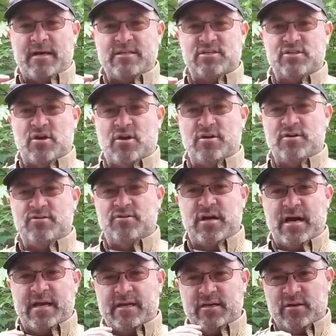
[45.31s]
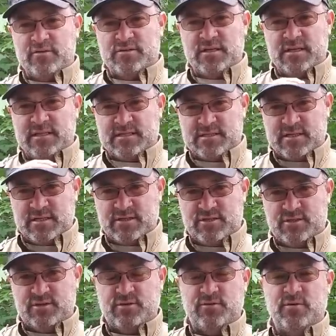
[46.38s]
started diagnosing this
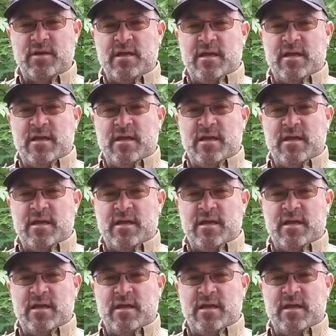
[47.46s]
issue